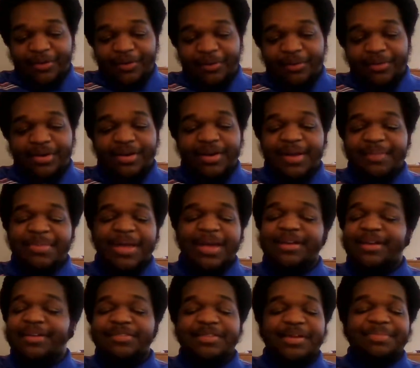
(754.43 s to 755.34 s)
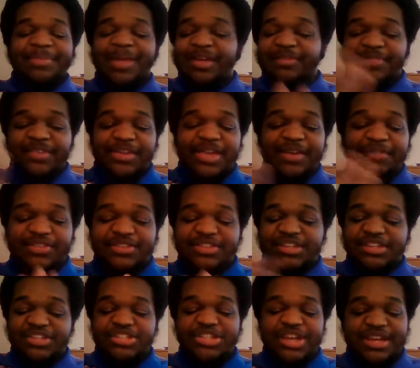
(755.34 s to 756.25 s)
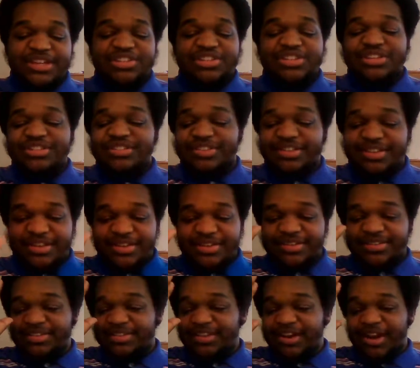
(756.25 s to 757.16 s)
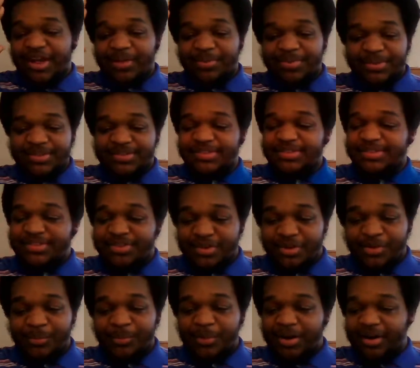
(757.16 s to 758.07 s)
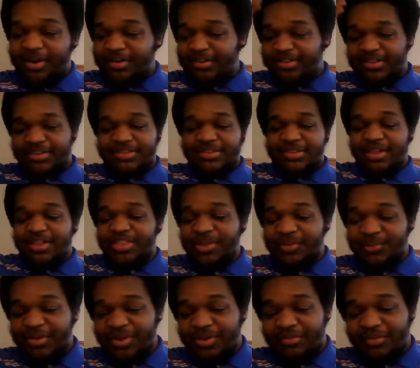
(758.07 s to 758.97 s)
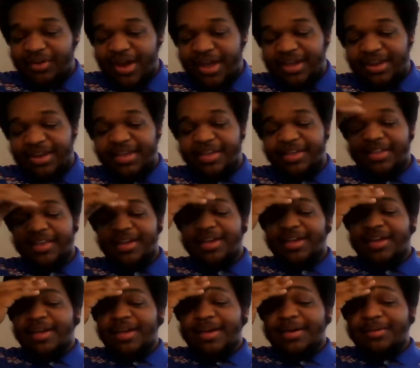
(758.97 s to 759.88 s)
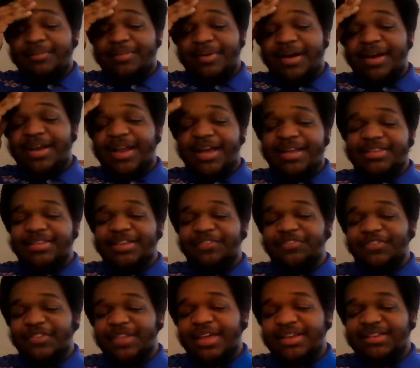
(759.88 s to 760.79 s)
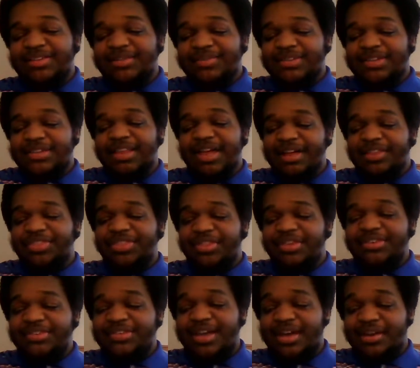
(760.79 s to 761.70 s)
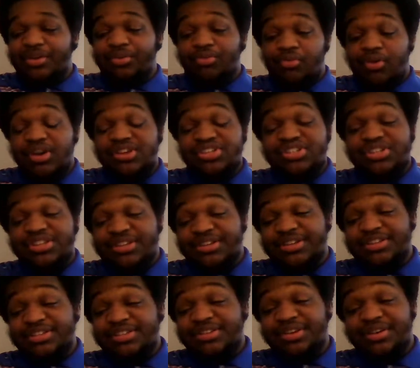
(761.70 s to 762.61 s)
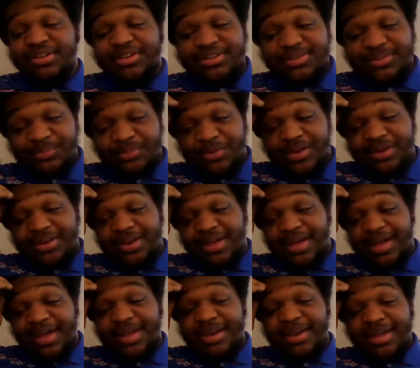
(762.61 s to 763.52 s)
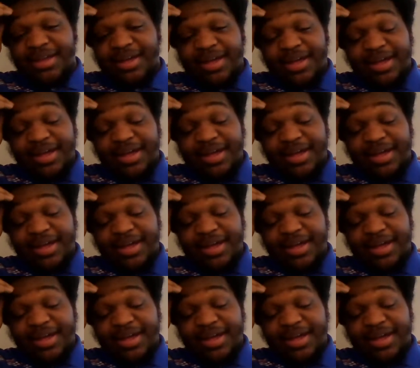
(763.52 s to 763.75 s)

Or I'm not even giving suggestions because, you know, this is their work. This is how they want to write it. But I did feel like there was a lot of things kind of rushed in this series and whatnot.